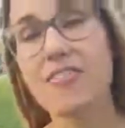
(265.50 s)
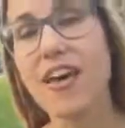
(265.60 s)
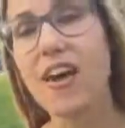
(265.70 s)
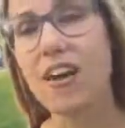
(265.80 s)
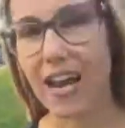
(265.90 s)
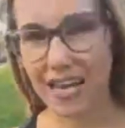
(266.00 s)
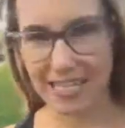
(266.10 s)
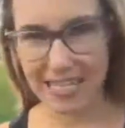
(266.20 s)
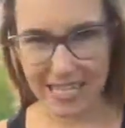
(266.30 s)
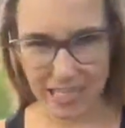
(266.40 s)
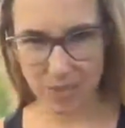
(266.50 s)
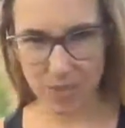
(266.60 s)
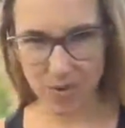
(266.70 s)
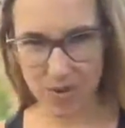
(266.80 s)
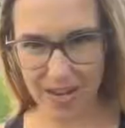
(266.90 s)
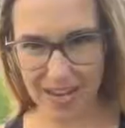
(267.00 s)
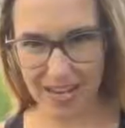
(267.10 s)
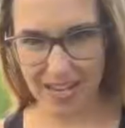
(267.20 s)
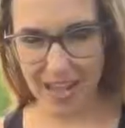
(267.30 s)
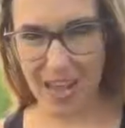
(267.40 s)
They are anticipatory.
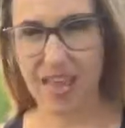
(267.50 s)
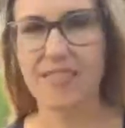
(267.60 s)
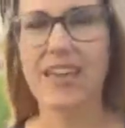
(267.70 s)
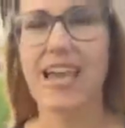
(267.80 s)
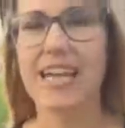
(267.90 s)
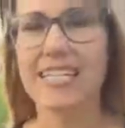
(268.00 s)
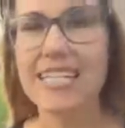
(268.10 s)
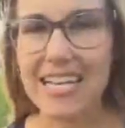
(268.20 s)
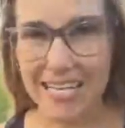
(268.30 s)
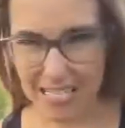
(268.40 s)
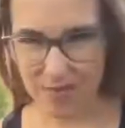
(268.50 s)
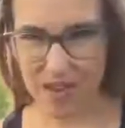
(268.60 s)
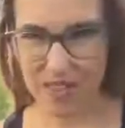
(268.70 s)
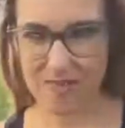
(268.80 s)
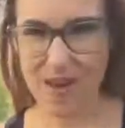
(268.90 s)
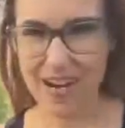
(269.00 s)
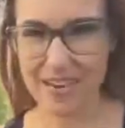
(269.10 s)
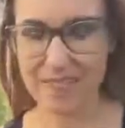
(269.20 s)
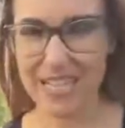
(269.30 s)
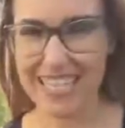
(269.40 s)
They anticipate the
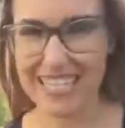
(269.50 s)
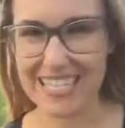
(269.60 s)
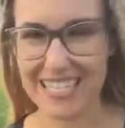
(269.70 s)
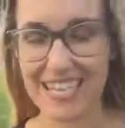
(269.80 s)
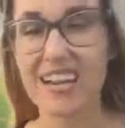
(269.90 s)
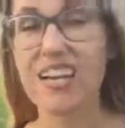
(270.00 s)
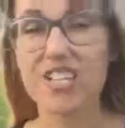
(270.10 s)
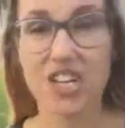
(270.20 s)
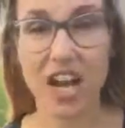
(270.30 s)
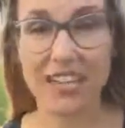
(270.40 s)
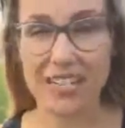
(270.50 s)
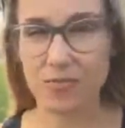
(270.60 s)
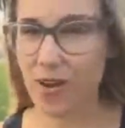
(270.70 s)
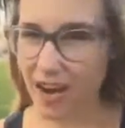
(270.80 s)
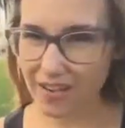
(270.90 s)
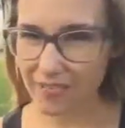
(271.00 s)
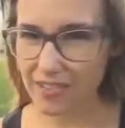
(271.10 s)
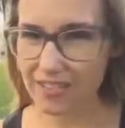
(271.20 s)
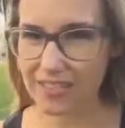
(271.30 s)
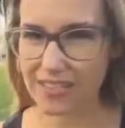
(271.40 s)
marketplace. John D.
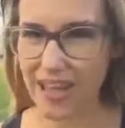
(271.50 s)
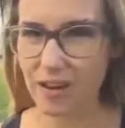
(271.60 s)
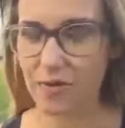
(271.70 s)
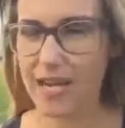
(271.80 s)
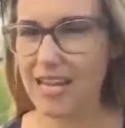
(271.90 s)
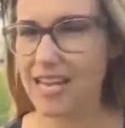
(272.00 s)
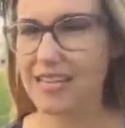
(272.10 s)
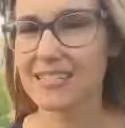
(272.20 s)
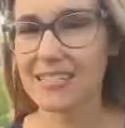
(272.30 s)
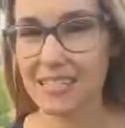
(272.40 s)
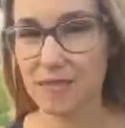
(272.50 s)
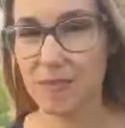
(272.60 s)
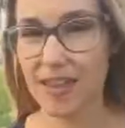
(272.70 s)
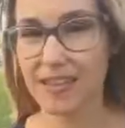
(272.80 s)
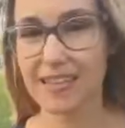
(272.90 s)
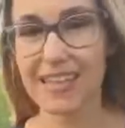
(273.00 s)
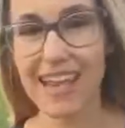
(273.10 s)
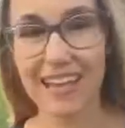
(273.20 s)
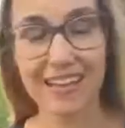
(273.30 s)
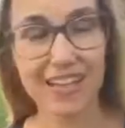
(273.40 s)
Rockefeller did that when he anticipated the
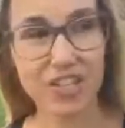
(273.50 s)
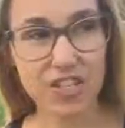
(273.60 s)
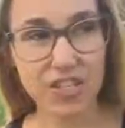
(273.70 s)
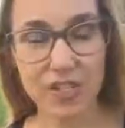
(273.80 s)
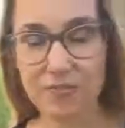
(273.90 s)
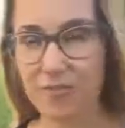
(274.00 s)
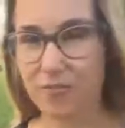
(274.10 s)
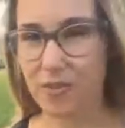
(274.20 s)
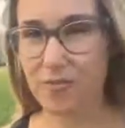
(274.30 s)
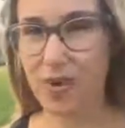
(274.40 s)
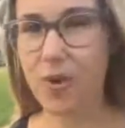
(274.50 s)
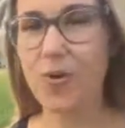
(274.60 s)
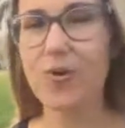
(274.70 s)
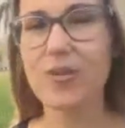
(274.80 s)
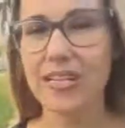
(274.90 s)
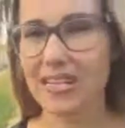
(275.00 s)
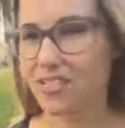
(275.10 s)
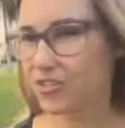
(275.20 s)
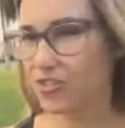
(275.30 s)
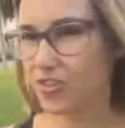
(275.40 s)
shift from coal
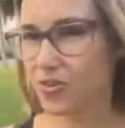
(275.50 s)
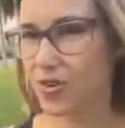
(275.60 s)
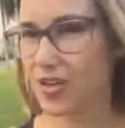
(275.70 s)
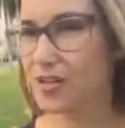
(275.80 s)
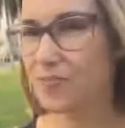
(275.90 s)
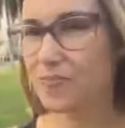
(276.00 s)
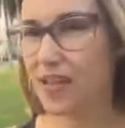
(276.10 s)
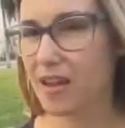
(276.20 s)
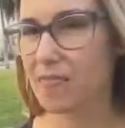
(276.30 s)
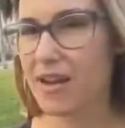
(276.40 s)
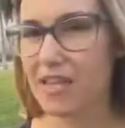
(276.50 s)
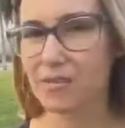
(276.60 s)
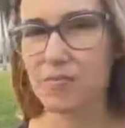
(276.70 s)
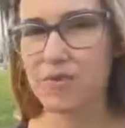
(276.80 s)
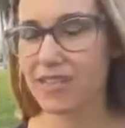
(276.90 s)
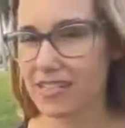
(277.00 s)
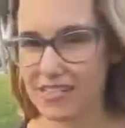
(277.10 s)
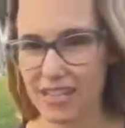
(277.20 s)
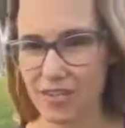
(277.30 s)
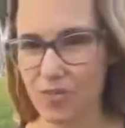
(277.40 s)
into crude oil and made his move into
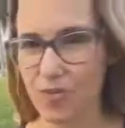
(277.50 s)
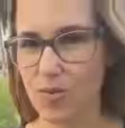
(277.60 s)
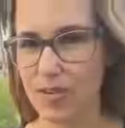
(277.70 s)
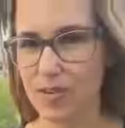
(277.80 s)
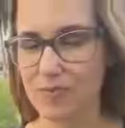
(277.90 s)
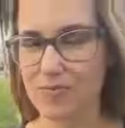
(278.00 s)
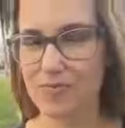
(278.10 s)
Standard Oil.